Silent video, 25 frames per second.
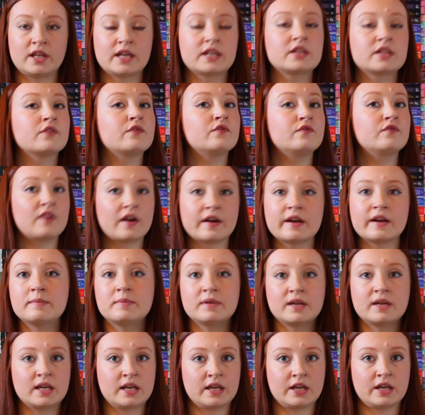like the very
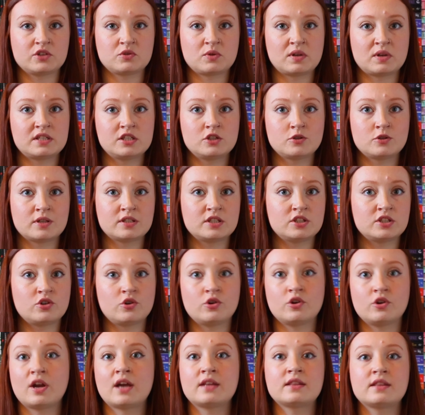beginning of
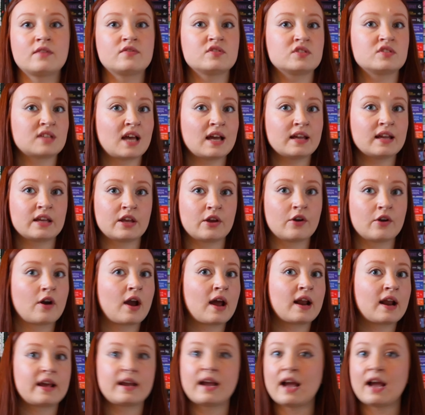2022, and they've sat here and I